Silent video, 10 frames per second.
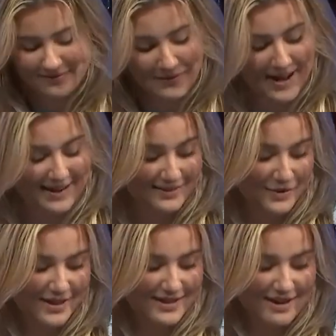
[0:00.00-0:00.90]
Man,
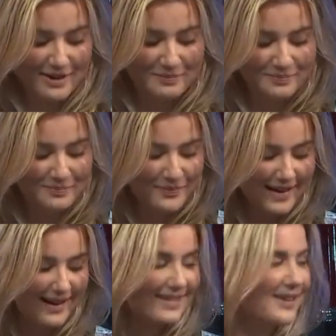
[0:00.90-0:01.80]
what a time.
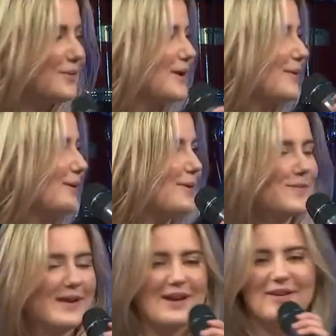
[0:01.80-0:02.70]
A little bit about
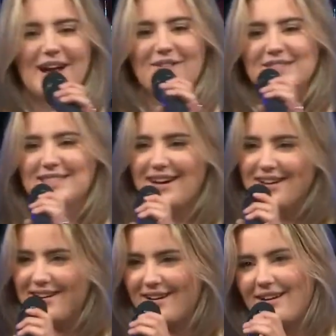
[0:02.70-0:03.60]
me when I was
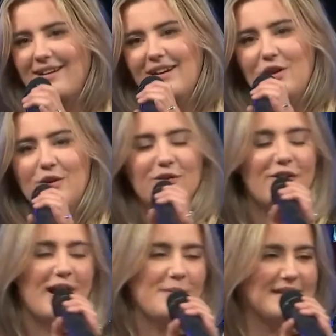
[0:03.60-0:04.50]
younger. You could
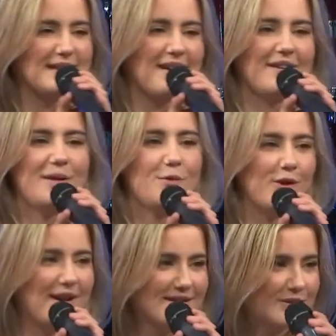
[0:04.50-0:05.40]
find me Saturday
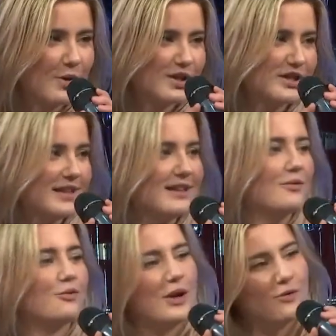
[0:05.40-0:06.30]
mornings watching
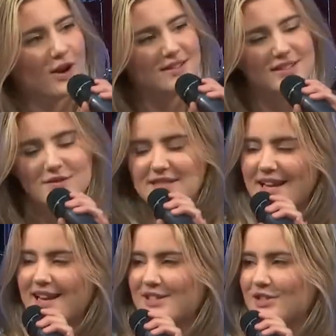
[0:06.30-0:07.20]
reruns of Say
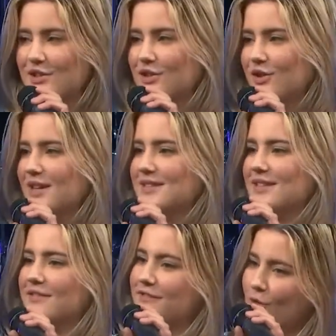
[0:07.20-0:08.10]
Yes to the Dress
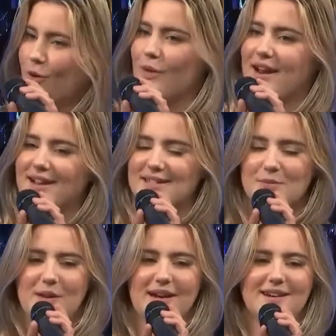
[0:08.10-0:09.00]
and Four Weddings
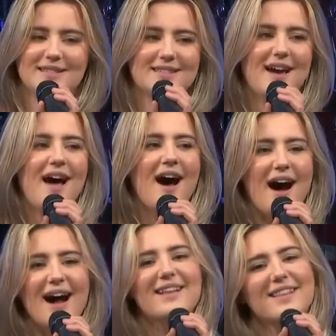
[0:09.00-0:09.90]
because
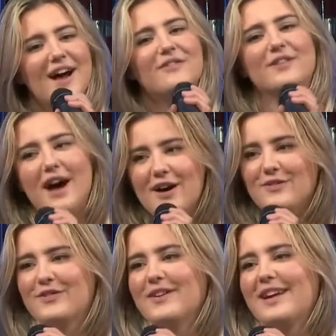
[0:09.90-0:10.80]
I love
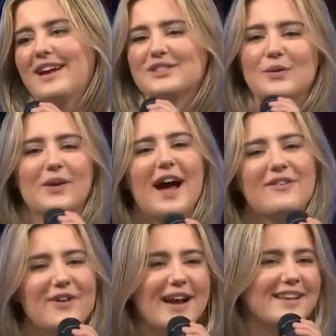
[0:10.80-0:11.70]
love. And so when I
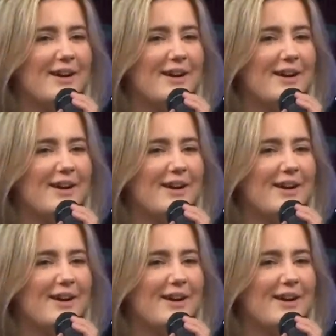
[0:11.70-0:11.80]
finally